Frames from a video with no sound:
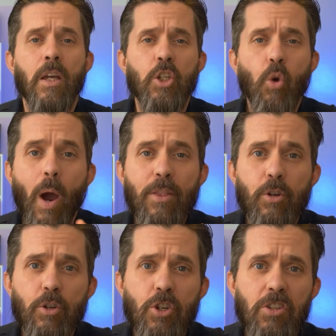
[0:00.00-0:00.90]
So either
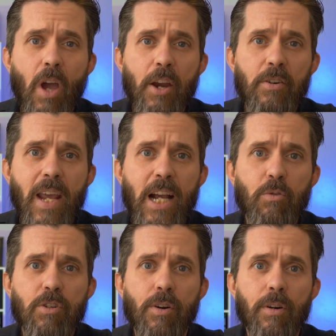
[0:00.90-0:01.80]
you just got your tax
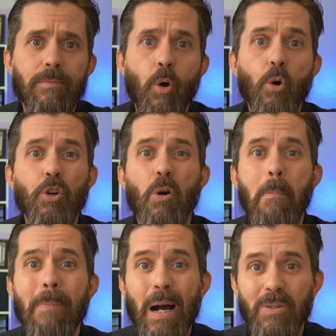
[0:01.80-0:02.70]
return or you're
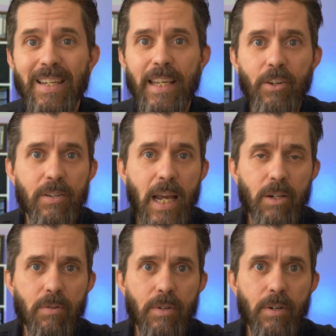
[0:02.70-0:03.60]
about to get your
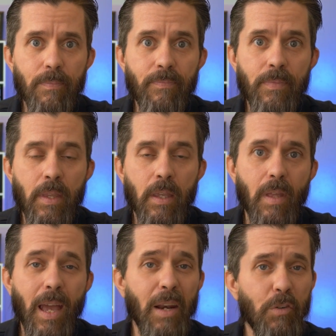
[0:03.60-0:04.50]
tax return.
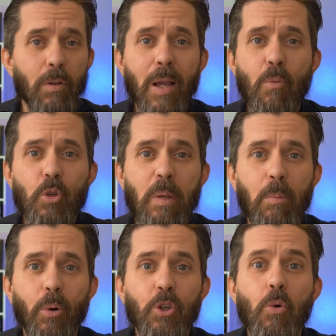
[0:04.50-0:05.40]
And if you're like most
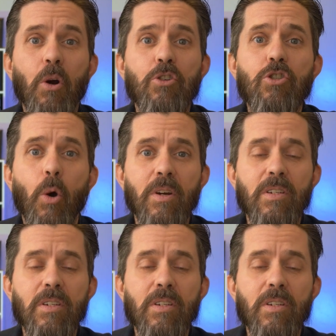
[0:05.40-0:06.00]
people, you are so